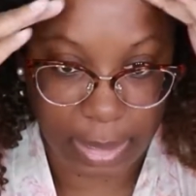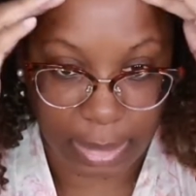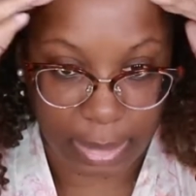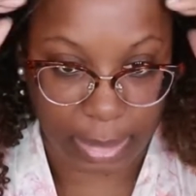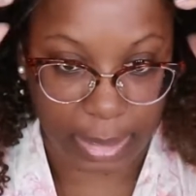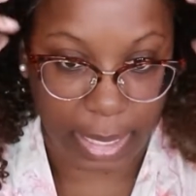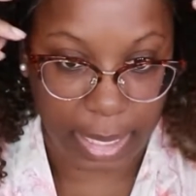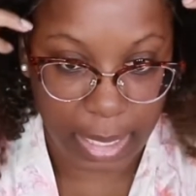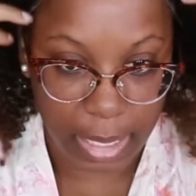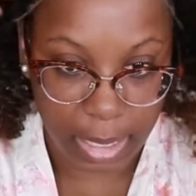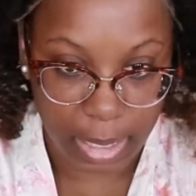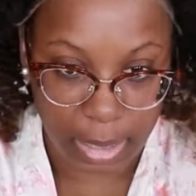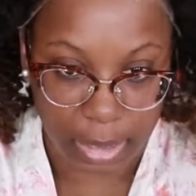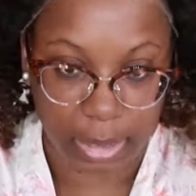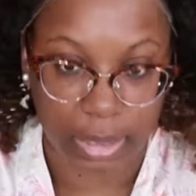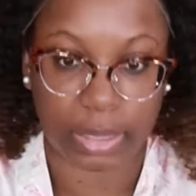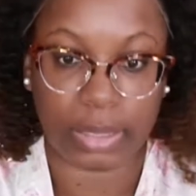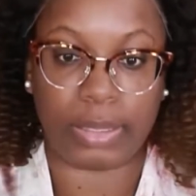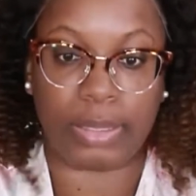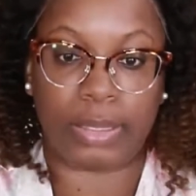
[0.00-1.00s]
let
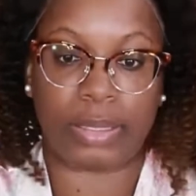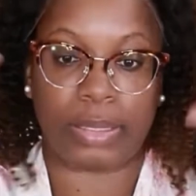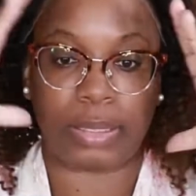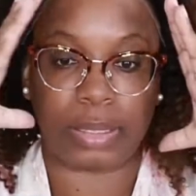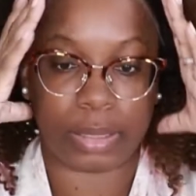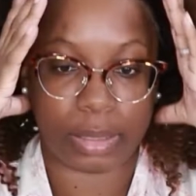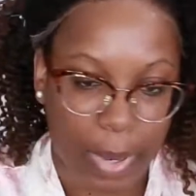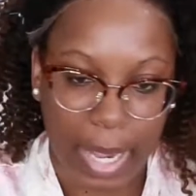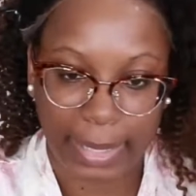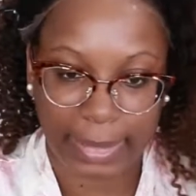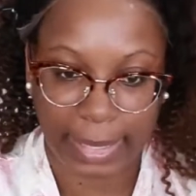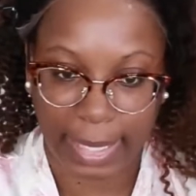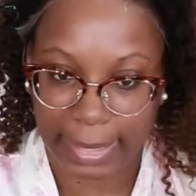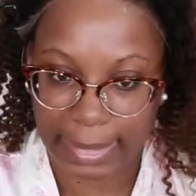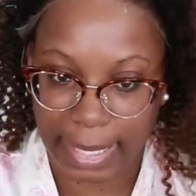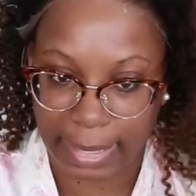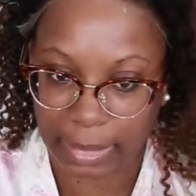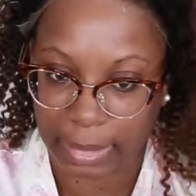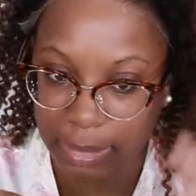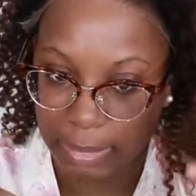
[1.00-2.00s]
us, why did I
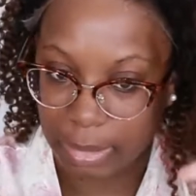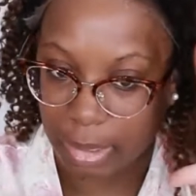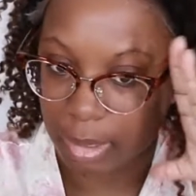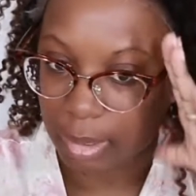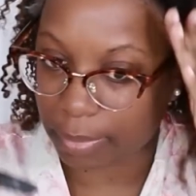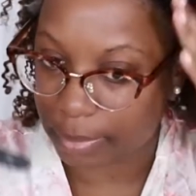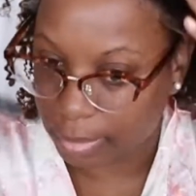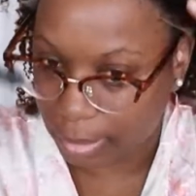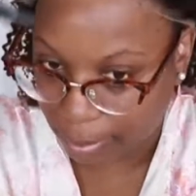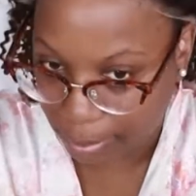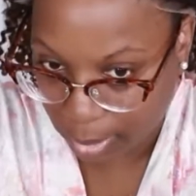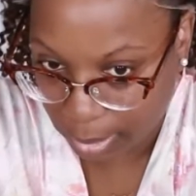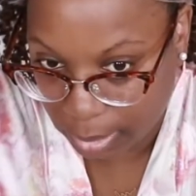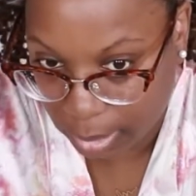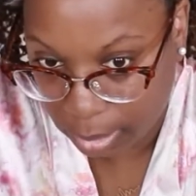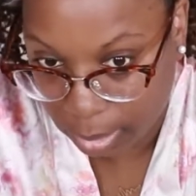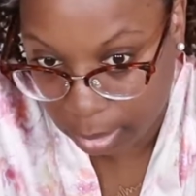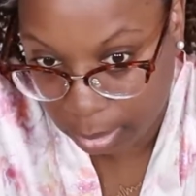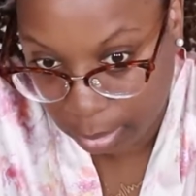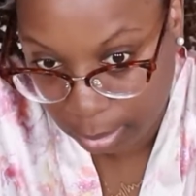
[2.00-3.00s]
take these off? I'm
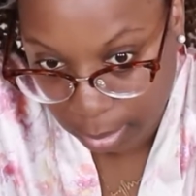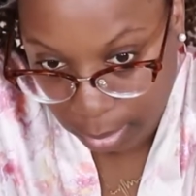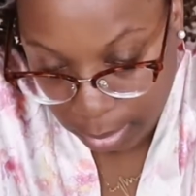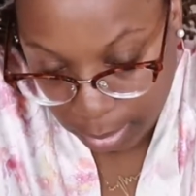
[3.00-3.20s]
supposed to,